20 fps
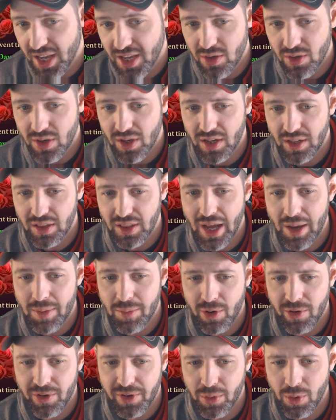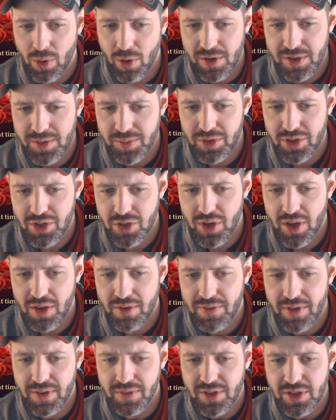you get a lot more rewards, but you
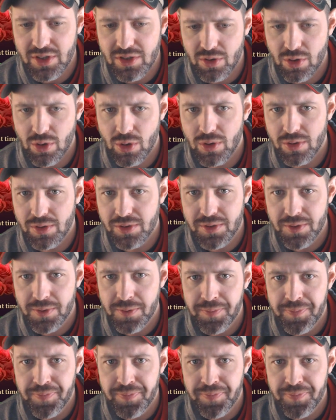get 50 scrolls